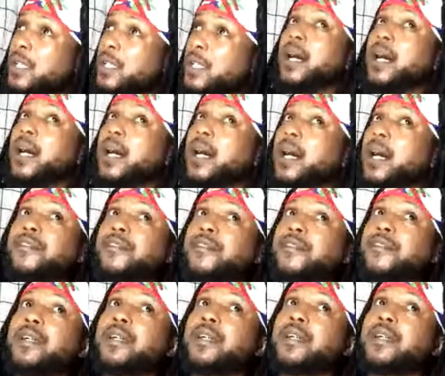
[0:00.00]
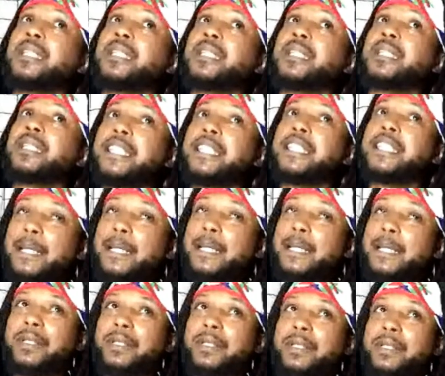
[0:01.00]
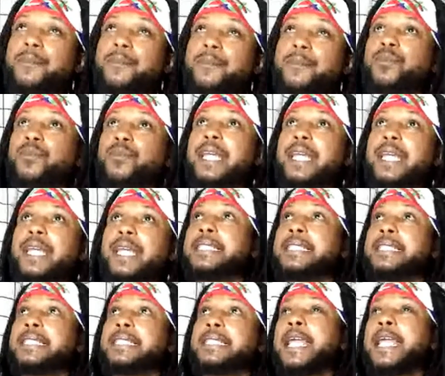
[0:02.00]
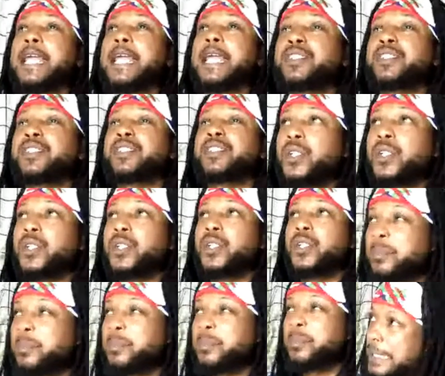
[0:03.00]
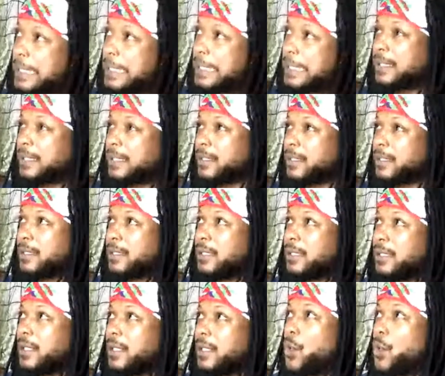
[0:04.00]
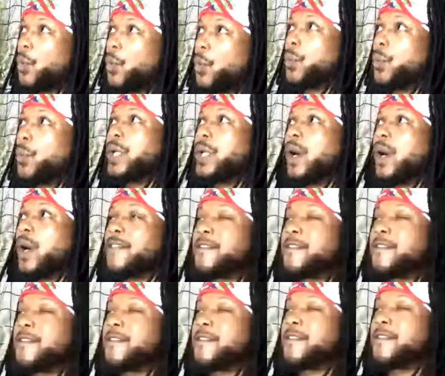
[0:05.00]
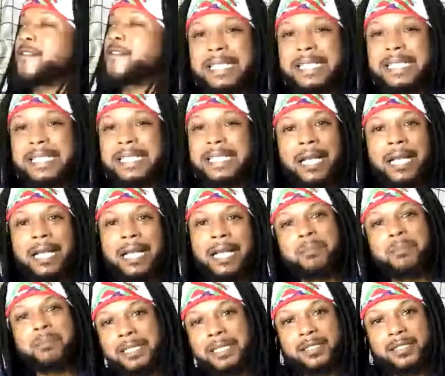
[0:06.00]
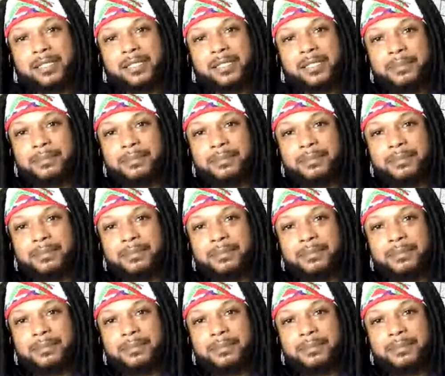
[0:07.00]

of laboring in a particular business, we are finally at commencement.